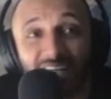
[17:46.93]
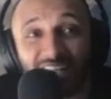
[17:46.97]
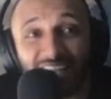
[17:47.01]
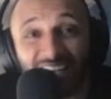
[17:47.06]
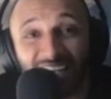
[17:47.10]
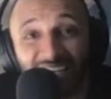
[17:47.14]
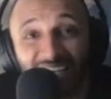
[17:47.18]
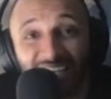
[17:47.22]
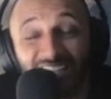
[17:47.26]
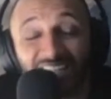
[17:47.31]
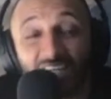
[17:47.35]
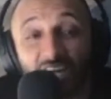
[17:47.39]

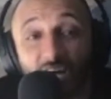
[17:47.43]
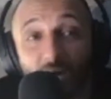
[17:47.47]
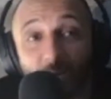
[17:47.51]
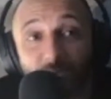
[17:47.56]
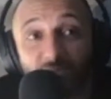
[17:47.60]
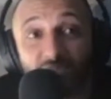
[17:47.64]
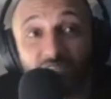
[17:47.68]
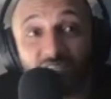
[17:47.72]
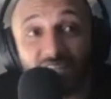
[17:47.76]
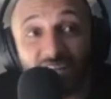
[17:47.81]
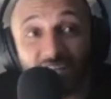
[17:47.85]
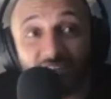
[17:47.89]
leading
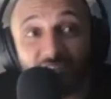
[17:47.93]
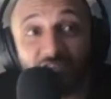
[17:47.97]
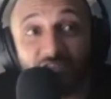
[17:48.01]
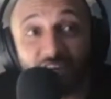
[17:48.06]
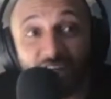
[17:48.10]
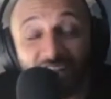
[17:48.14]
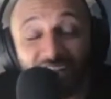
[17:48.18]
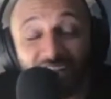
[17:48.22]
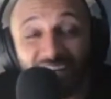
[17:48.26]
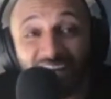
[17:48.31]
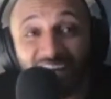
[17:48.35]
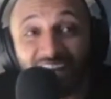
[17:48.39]
up to that
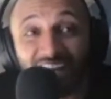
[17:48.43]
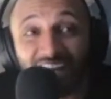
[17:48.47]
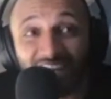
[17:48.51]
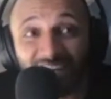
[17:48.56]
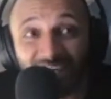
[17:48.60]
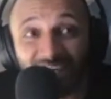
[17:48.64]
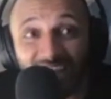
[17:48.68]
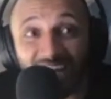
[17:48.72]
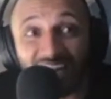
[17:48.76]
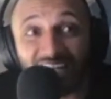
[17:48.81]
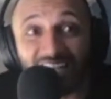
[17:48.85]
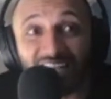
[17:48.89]
fight
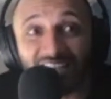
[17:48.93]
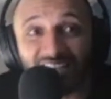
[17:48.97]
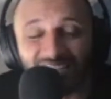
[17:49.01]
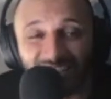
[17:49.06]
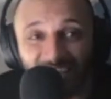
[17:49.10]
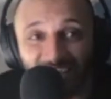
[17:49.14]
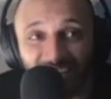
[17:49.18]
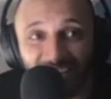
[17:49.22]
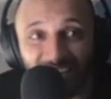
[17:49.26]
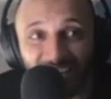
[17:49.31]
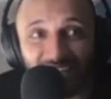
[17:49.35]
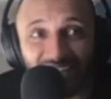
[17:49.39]
that
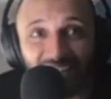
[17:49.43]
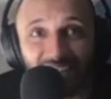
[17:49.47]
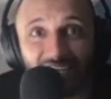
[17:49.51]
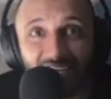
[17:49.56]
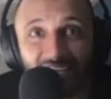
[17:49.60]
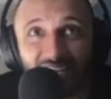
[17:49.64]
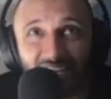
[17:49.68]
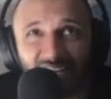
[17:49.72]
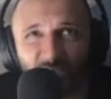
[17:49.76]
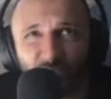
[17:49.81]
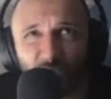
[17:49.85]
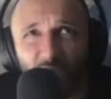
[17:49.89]
day.
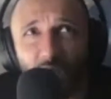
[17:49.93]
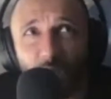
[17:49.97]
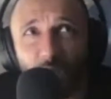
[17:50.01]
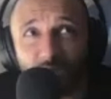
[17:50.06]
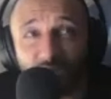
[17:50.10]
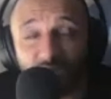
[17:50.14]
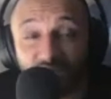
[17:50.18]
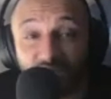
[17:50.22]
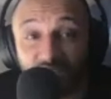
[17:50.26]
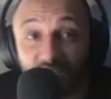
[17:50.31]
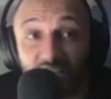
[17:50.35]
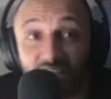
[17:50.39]
That's why he
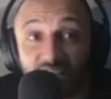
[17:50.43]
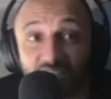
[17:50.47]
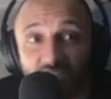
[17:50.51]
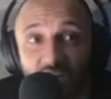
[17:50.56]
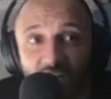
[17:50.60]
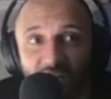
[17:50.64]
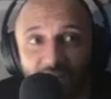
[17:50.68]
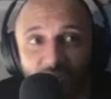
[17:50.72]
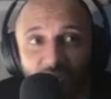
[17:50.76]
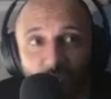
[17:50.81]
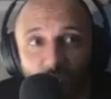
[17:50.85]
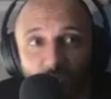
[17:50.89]
was in tears
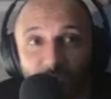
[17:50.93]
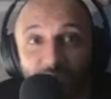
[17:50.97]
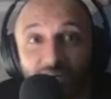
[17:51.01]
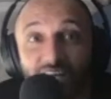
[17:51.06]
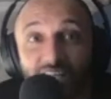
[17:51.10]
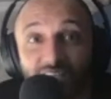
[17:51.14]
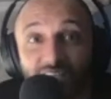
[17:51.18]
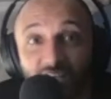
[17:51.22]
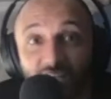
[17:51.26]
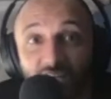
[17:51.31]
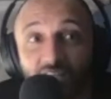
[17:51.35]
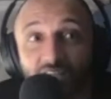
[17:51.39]
afterwards. But
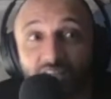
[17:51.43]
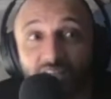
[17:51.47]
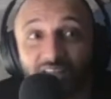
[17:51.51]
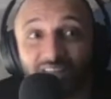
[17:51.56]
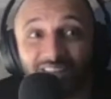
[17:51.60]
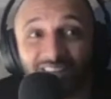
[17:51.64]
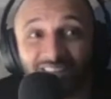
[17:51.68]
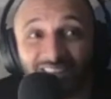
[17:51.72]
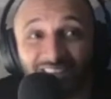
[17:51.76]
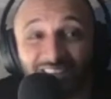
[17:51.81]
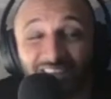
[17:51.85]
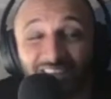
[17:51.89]
I think
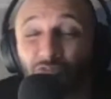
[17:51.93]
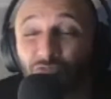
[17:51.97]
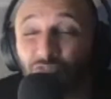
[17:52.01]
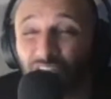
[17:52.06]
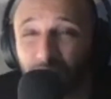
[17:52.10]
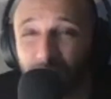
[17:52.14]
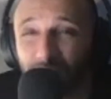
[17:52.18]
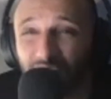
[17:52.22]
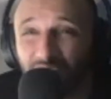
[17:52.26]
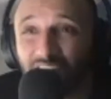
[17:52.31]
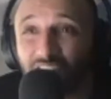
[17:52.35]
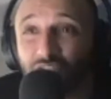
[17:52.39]
the
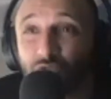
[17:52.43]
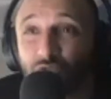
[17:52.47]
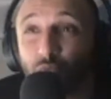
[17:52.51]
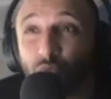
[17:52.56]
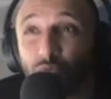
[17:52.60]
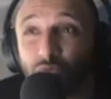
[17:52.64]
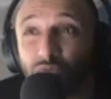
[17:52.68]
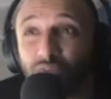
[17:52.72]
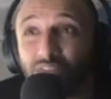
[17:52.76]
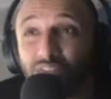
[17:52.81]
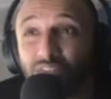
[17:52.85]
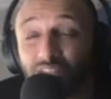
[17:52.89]
rematch
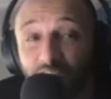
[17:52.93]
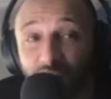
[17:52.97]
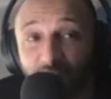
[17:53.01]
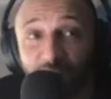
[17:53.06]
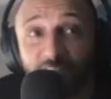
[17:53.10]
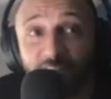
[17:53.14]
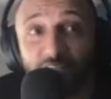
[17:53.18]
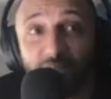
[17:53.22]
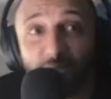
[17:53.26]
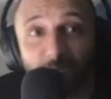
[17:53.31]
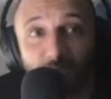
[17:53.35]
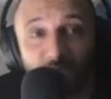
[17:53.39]
will
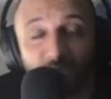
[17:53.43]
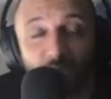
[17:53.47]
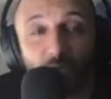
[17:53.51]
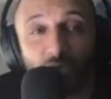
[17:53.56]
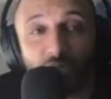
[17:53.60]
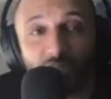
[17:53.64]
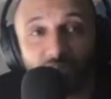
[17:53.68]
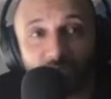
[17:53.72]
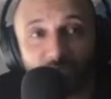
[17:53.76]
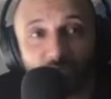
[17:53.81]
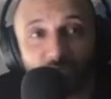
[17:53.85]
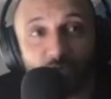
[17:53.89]
definitely be
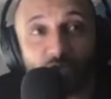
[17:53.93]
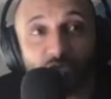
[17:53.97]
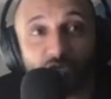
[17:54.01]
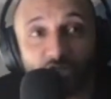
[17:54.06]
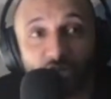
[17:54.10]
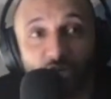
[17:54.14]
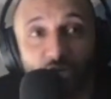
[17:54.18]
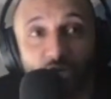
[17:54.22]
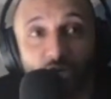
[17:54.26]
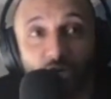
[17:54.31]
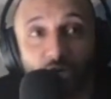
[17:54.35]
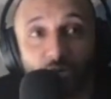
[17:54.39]
one of
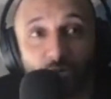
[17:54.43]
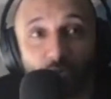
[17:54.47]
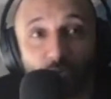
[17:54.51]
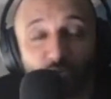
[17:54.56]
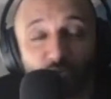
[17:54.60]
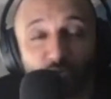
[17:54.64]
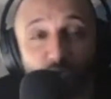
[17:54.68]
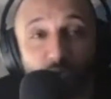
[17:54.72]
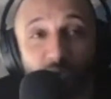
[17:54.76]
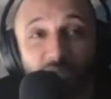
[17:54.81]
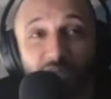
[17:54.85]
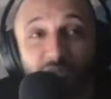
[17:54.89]
those
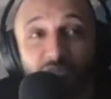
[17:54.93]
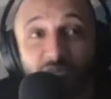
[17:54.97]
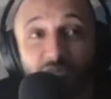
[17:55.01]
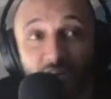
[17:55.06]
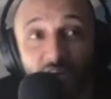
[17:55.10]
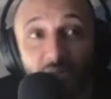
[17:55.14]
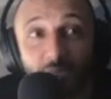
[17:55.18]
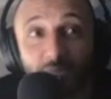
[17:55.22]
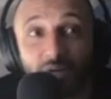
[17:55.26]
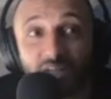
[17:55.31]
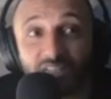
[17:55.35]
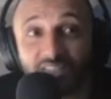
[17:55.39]
which will be
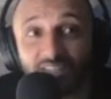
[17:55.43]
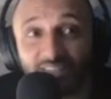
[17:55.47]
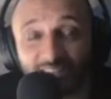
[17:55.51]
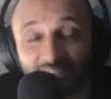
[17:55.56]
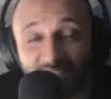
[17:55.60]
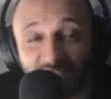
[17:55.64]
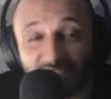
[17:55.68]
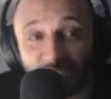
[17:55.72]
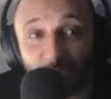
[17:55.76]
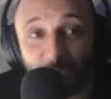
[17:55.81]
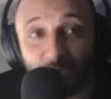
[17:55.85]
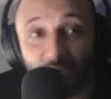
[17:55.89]
very much
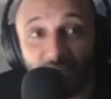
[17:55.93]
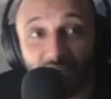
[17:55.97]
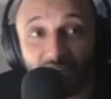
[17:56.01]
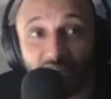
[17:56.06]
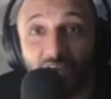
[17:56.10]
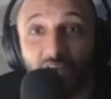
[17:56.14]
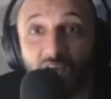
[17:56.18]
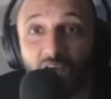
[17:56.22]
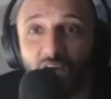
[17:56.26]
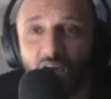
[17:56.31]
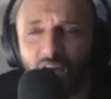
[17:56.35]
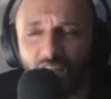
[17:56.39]
anticipated,
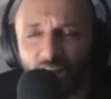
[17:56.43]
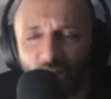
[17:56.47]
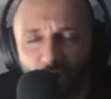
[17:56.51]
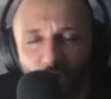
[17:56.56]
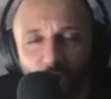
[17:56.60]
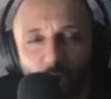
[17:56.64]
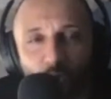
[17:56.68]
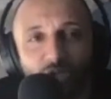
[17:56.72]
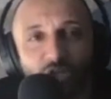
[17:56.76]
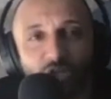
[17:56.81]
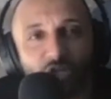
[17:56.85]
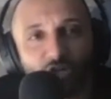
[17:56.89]

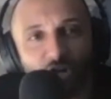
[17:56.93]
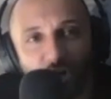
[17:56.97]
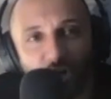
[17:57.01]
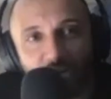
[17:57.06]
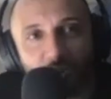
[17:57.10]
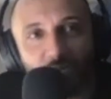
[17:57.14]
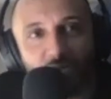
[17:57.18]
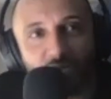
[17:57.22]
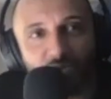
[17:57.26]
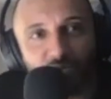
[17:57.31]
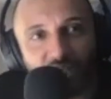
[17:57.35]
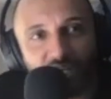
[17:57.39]
along with
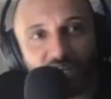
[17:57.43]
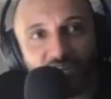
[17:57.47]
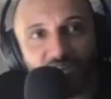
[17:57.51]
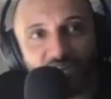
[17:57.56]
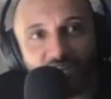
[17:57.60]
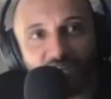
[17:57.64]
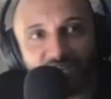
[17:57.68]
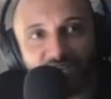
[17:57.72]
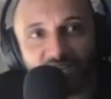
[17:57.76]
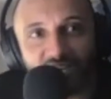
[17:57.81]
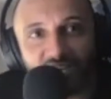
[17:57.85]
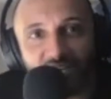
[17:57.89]
Conor McGregor
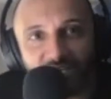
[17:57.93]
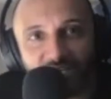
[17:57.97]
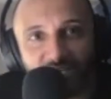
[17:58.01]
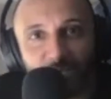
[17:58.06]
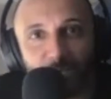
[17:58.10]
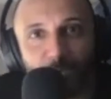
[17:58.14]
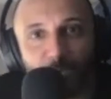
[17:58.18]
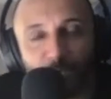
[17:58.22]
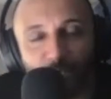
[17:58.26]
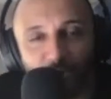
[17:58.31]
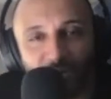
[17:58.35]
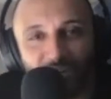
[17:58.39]
versus
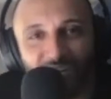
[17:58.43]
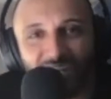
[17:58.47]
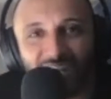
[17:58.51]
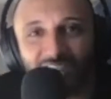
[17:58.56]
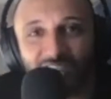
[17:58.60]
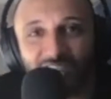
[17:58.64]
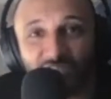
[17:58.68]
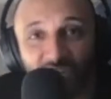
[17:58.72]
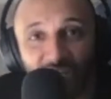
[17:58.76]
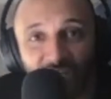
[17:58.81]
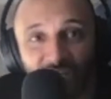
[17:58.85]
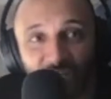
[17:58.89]
Dustin Poirier
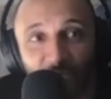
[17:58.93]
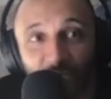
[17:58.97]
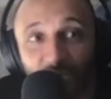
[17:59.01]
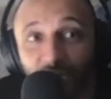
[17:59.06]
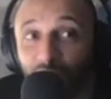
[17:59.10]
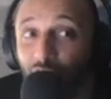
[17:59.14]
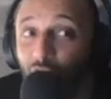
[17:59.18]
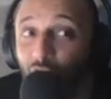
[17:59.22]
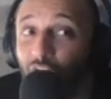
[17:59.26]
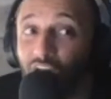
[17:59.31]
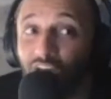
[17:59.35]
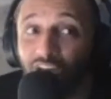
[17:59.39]
in January.